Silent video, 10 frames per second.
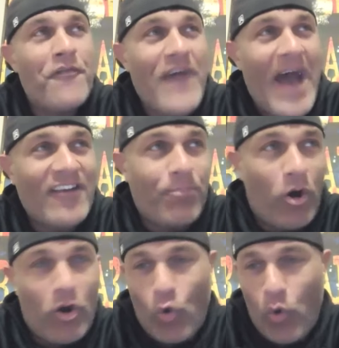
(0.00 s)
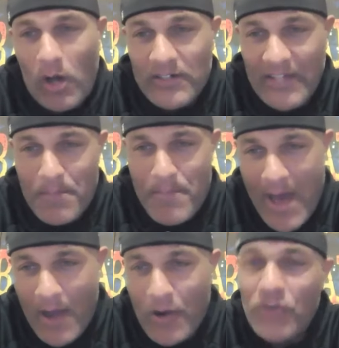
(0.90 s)
fastball quality
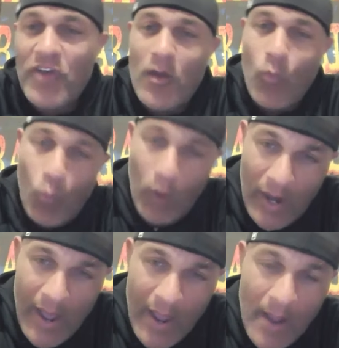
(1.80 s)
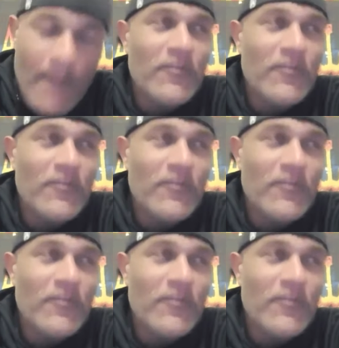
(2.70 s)
matters and why